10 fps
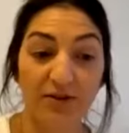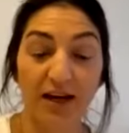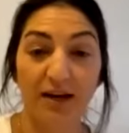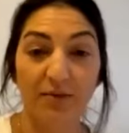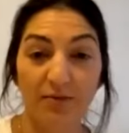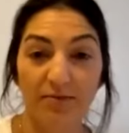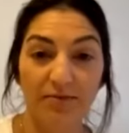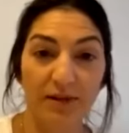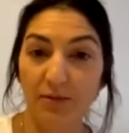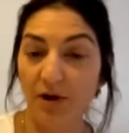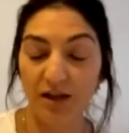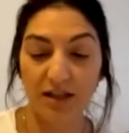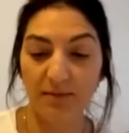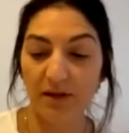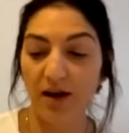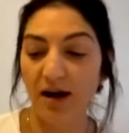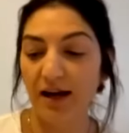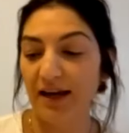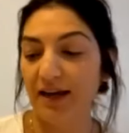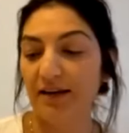so I can wash them a
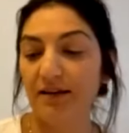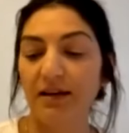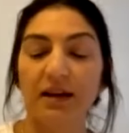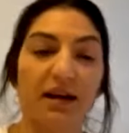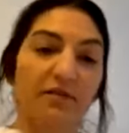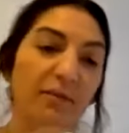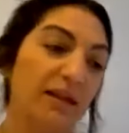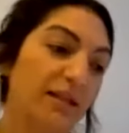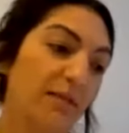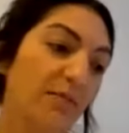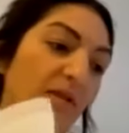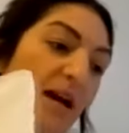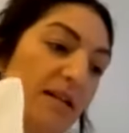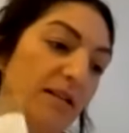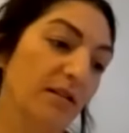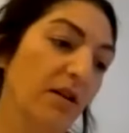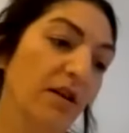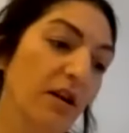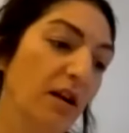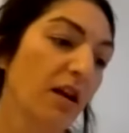lot and it kind of makes them last
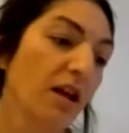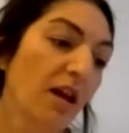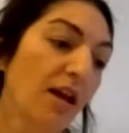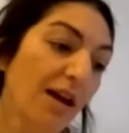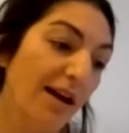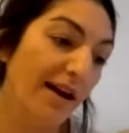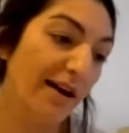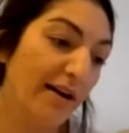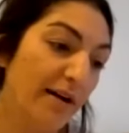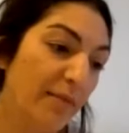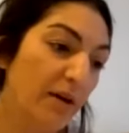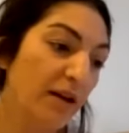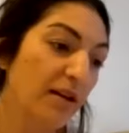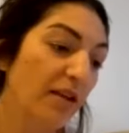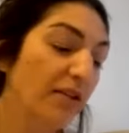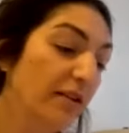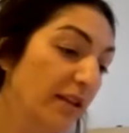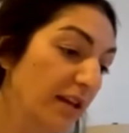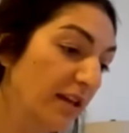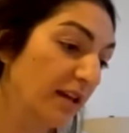longer. Um, another
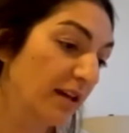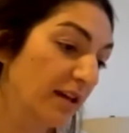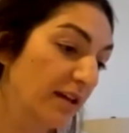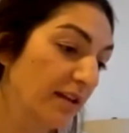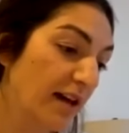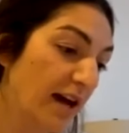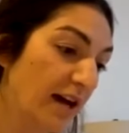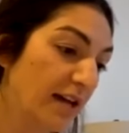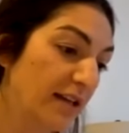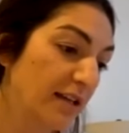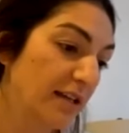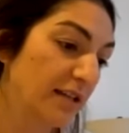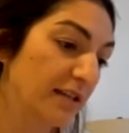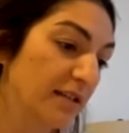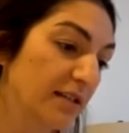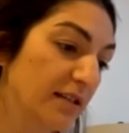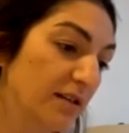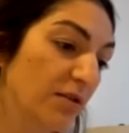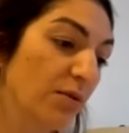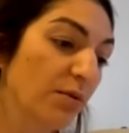thing that is
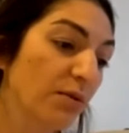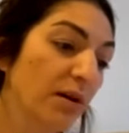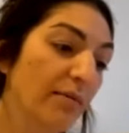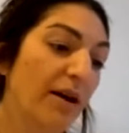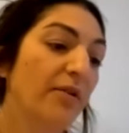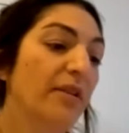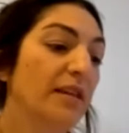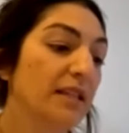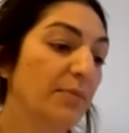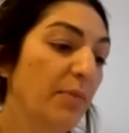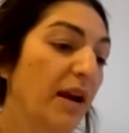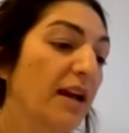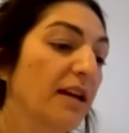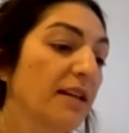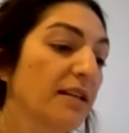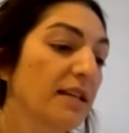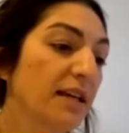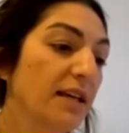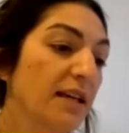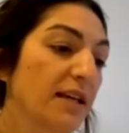cool about this brand
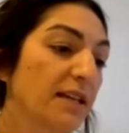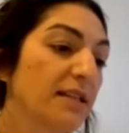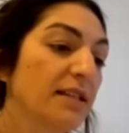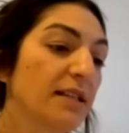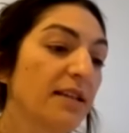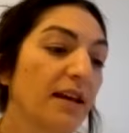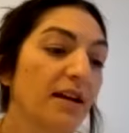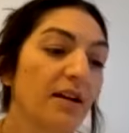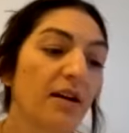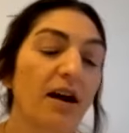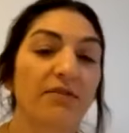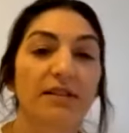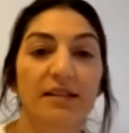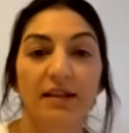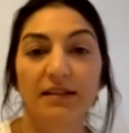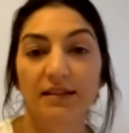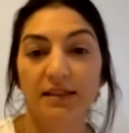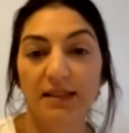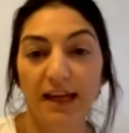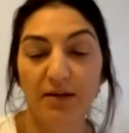is they're obviously like
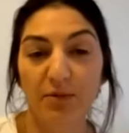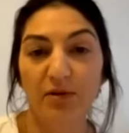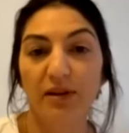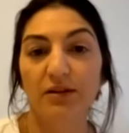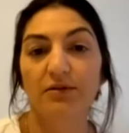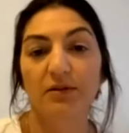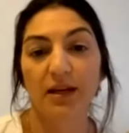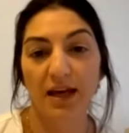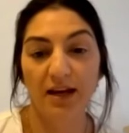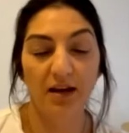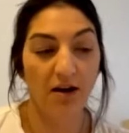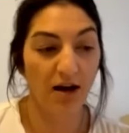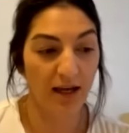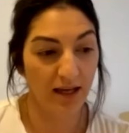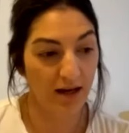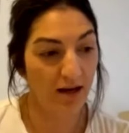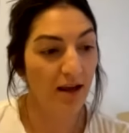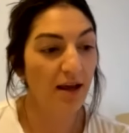sustainable, they use organic cotton.